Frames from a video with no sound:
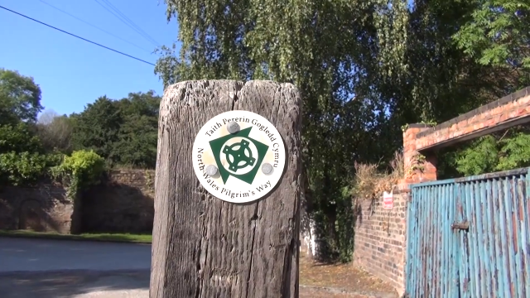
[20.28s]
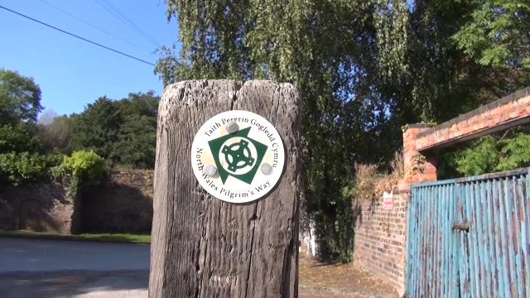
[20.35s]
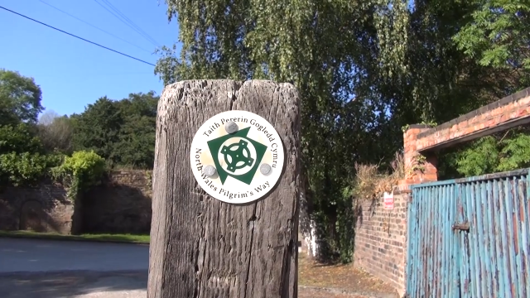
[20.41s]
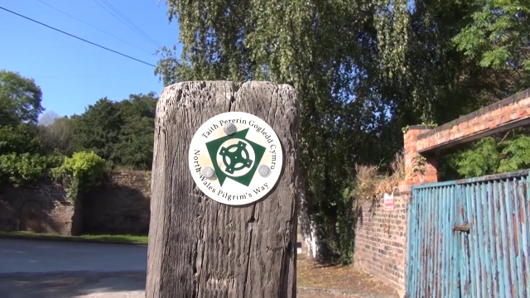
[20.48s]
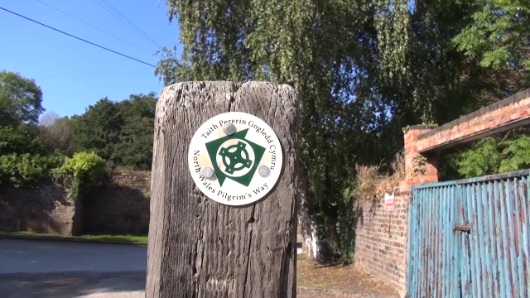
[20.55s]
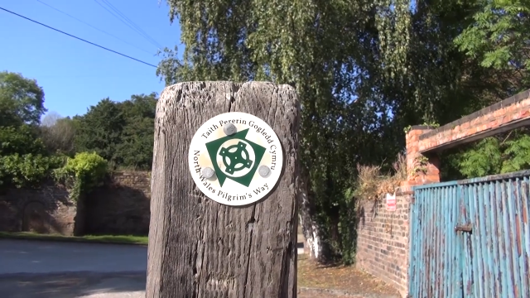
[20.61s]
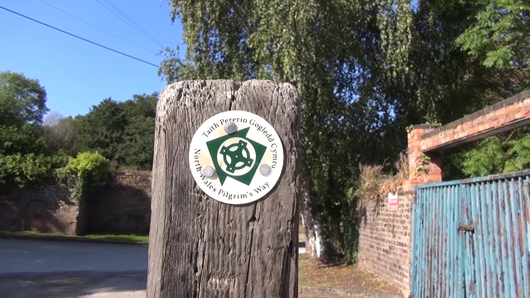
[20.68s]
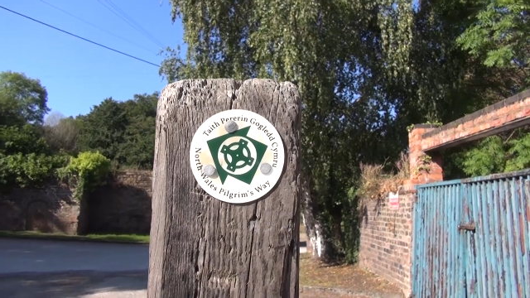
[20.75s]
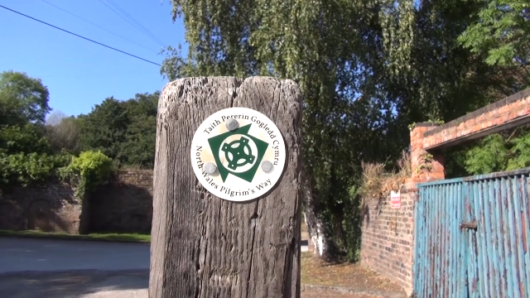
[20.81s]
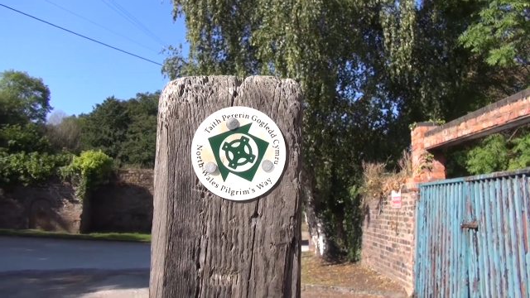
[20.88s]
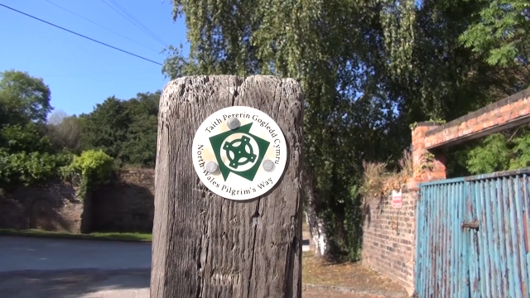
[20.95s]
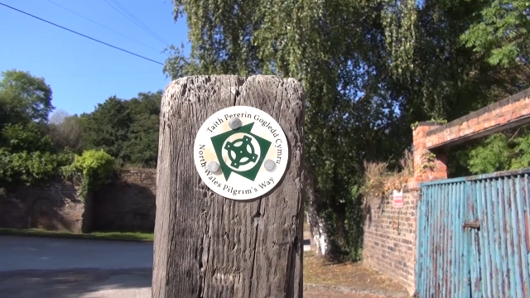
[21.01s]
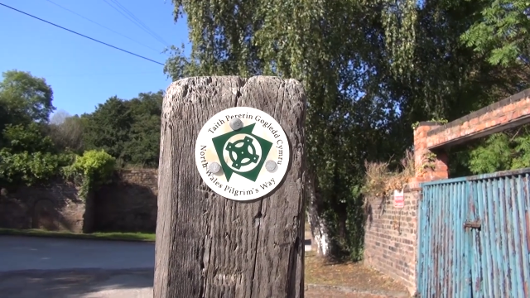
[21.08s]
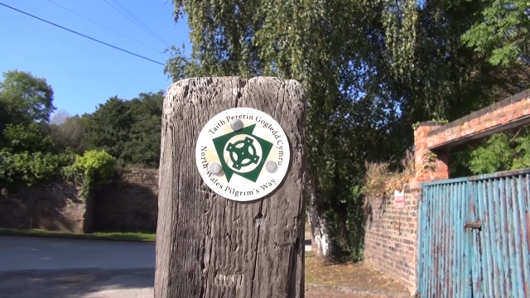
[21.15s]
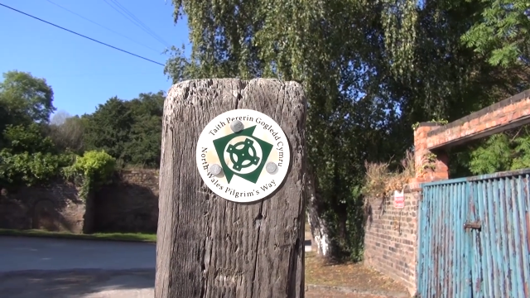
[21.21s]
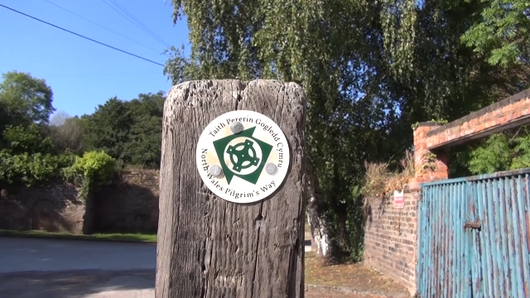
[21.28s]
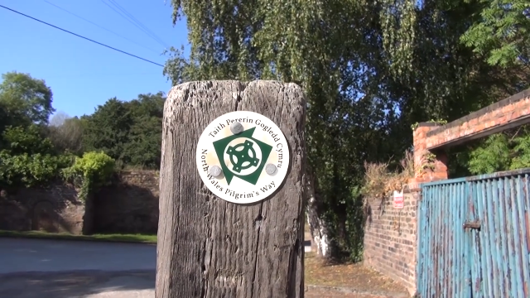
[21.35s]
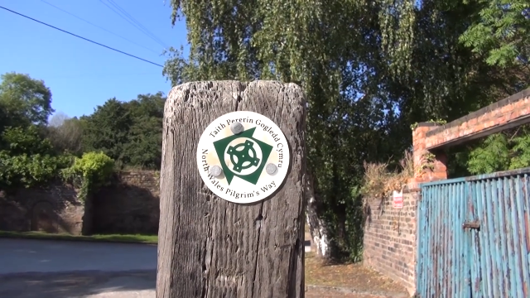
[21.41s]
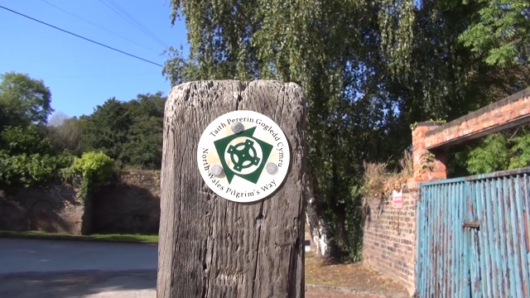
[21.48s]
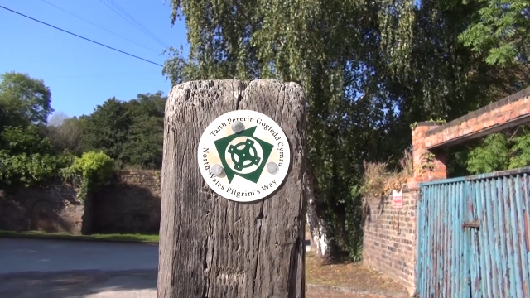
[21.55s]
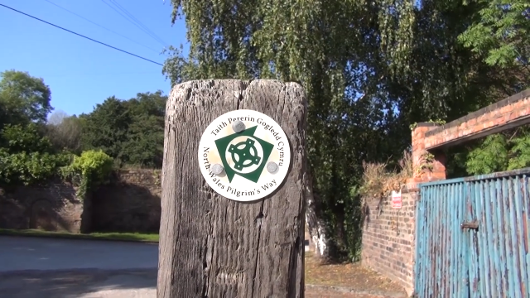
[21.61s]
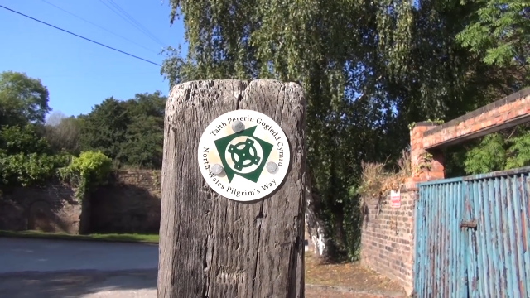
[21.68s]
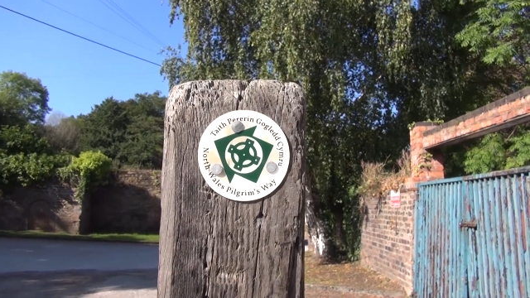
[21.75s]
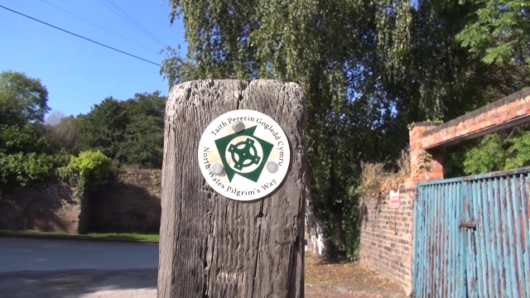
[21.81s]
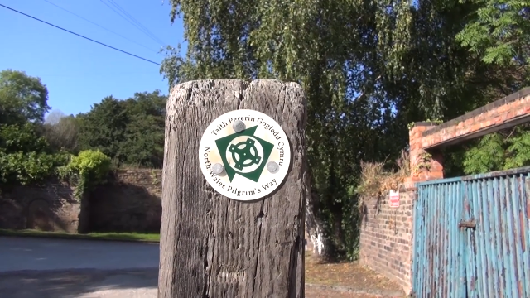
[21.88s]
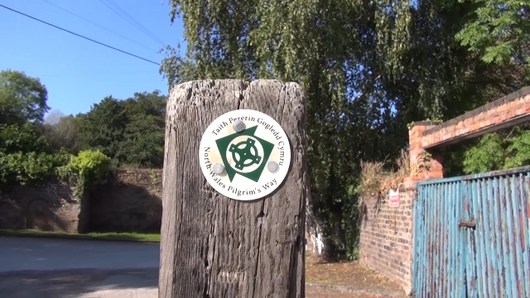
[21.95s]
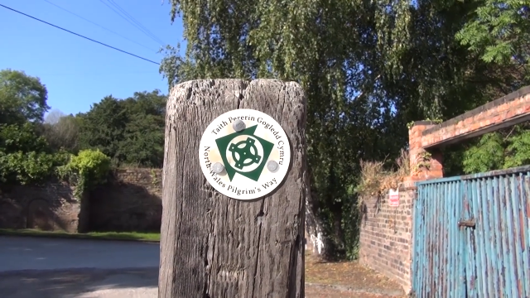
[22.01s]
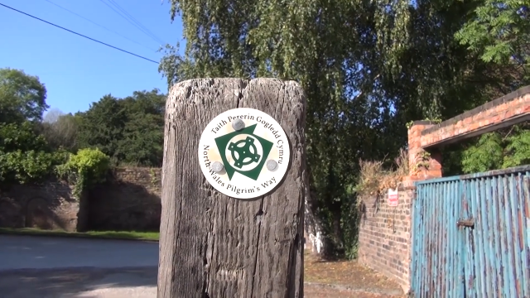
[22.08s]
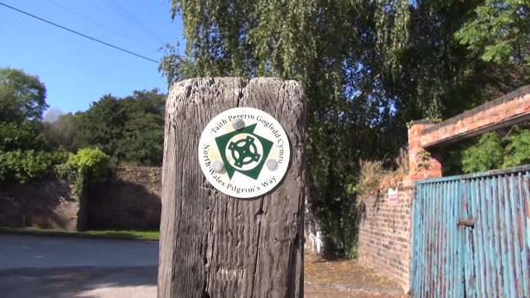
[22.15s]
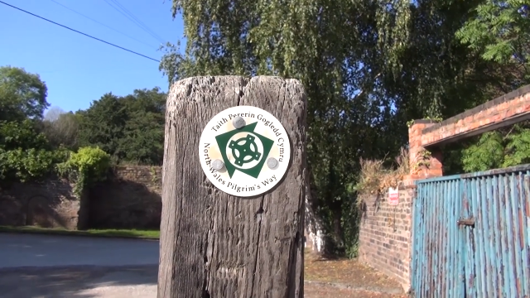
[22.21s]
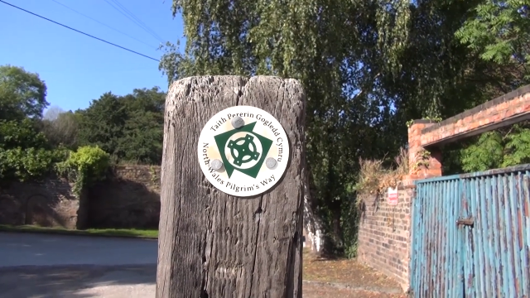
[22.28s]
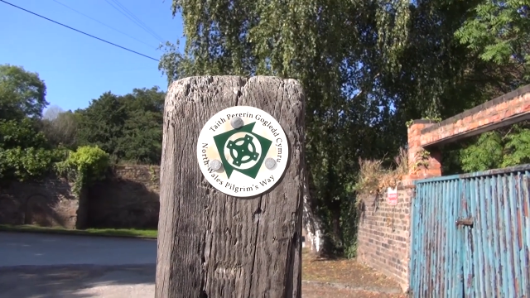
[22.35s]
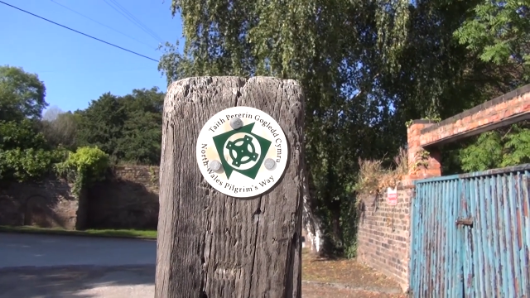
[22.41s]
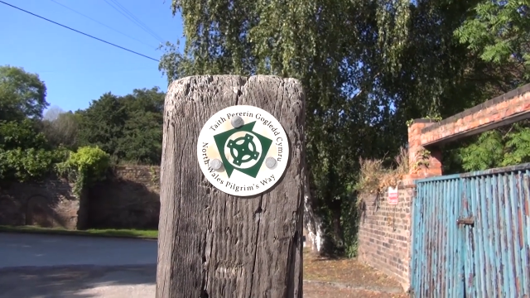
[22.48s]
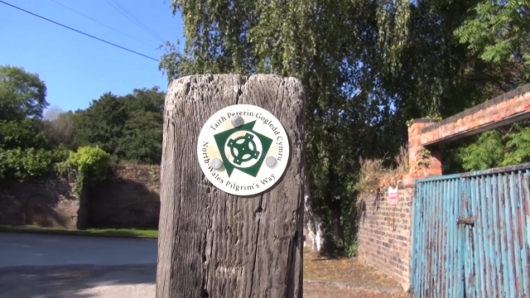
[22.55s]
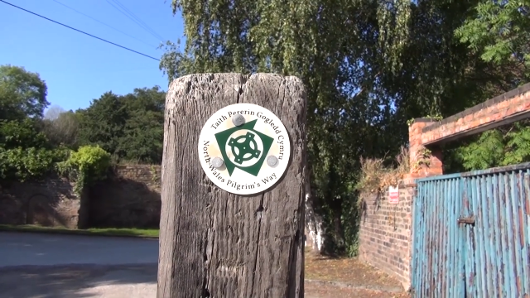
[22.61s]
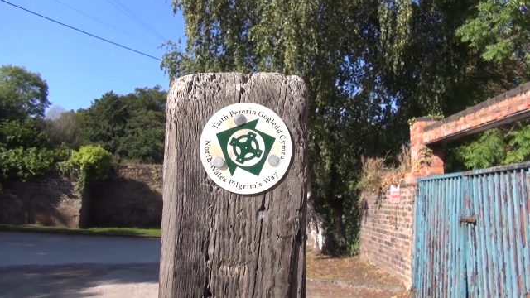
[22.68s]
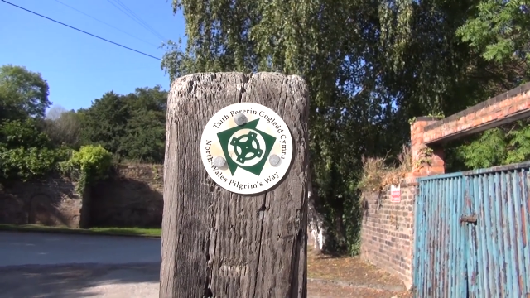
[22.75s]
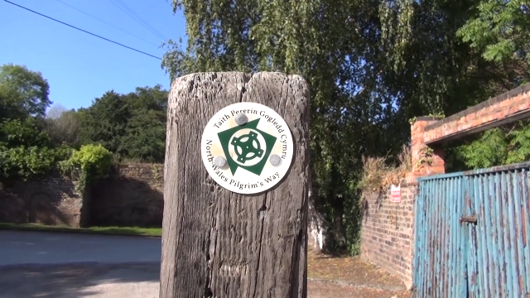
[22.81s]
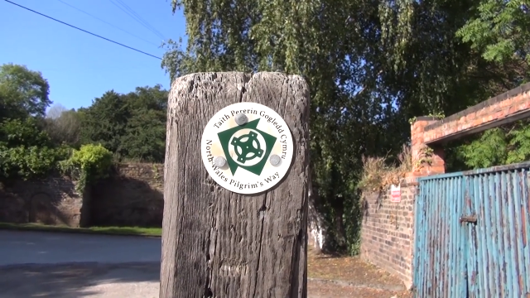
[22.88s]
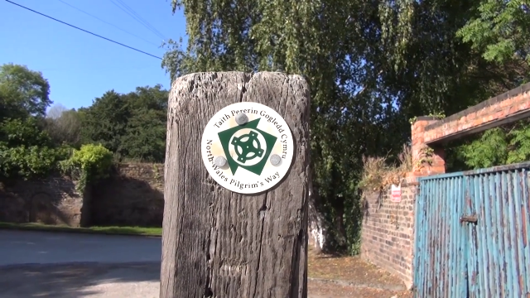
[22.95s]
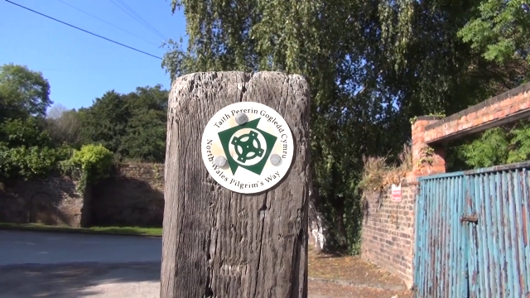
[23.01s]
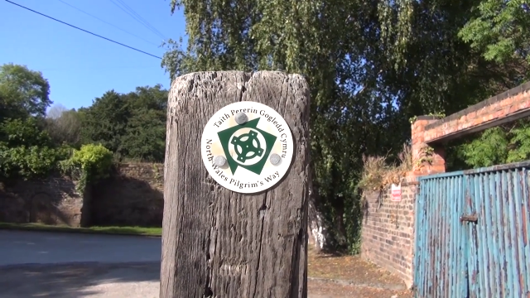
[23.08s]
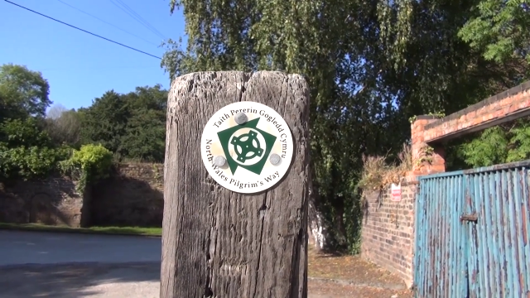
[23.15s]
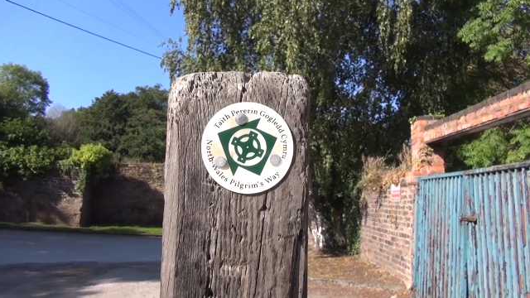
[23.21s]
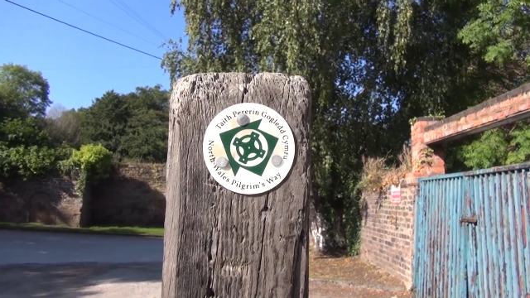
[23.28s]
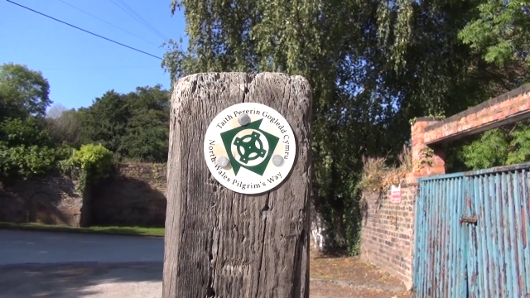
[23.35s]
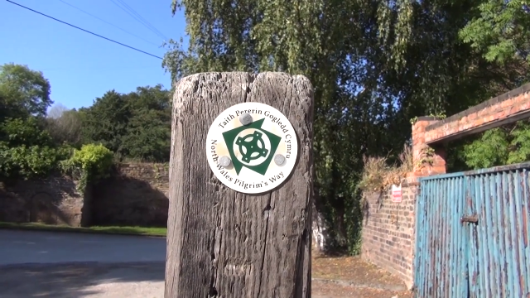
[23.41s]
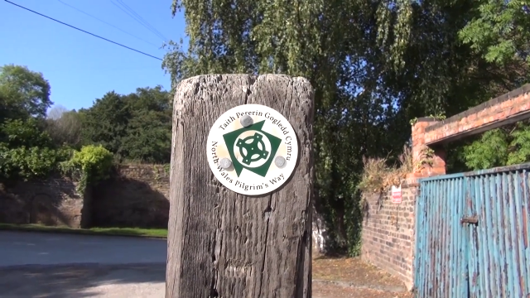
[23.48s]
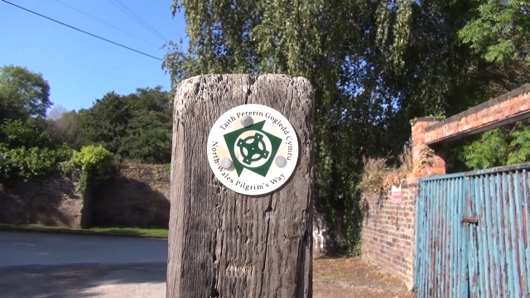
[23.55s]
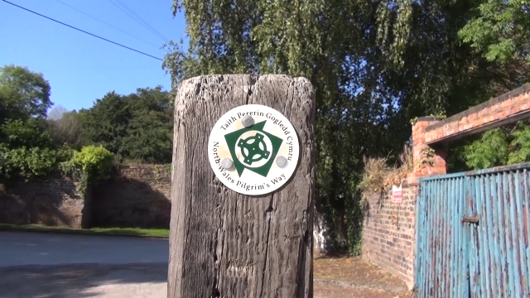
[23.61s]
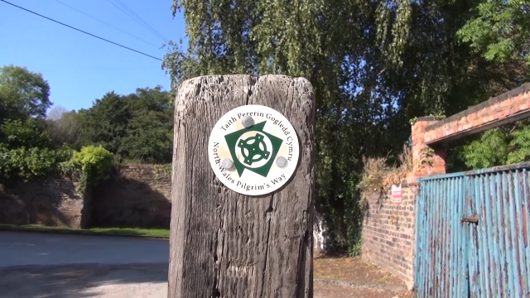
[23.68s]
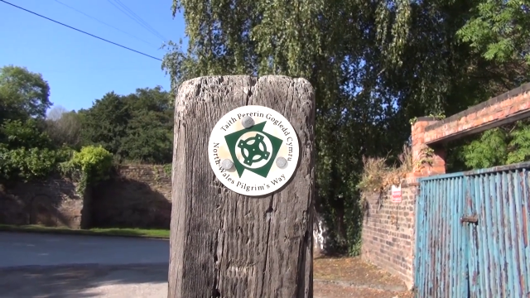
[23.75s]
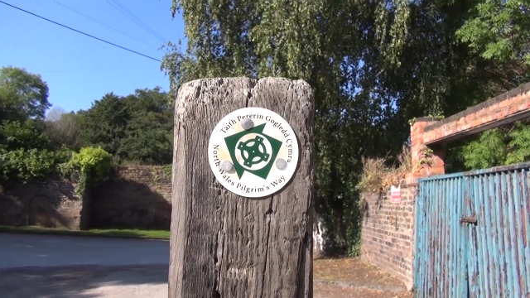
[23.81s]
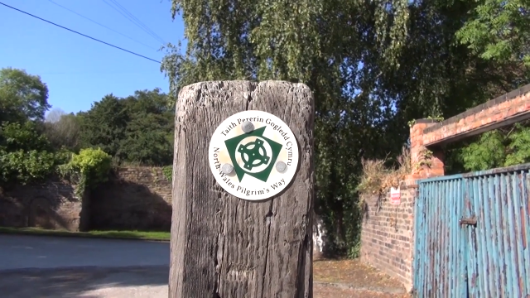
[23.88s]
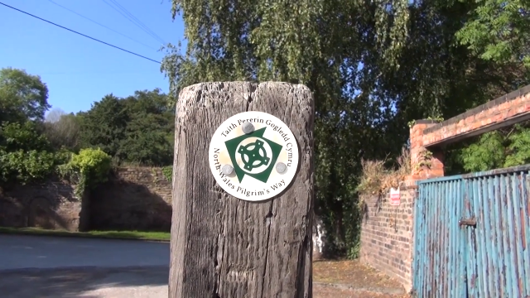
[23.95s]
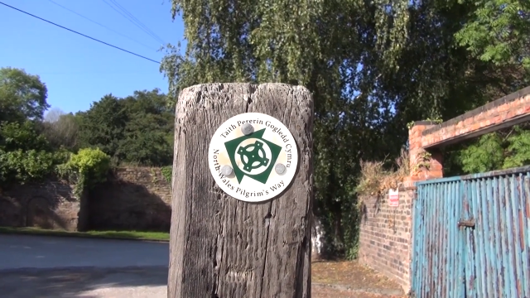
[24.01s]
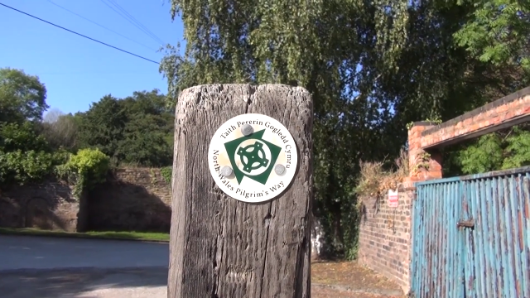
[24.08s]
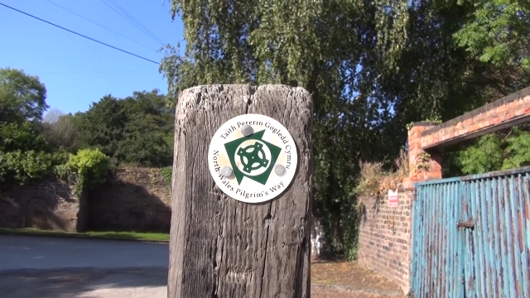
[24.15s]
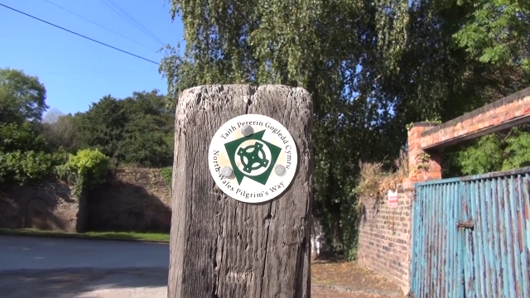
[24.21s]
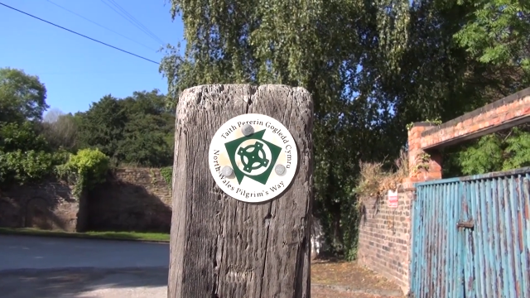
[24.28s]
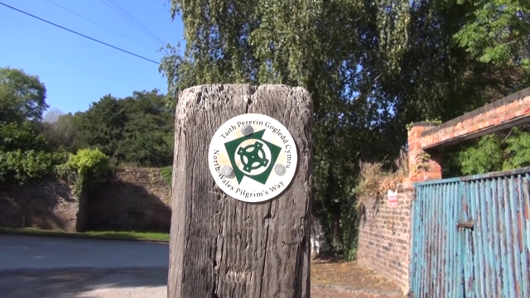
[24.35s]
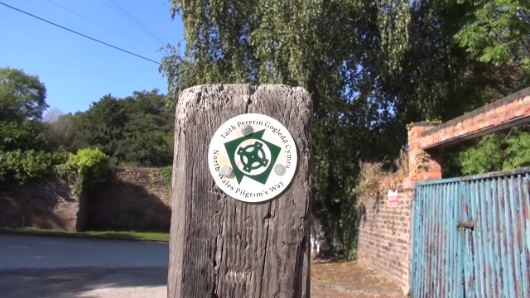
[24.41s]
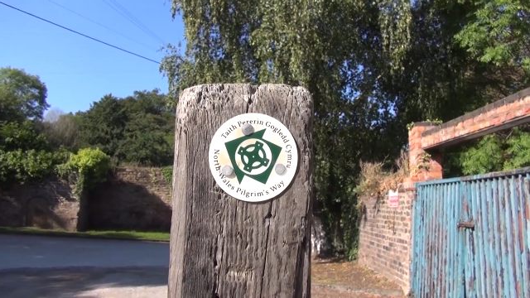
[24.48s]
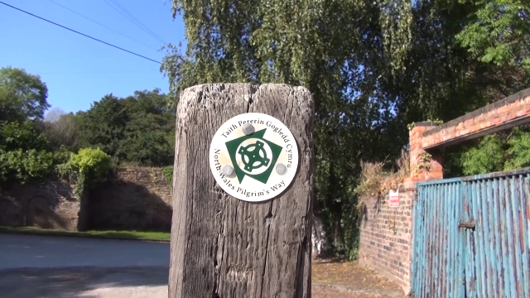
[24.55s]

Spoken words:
[unreadable: no face in view]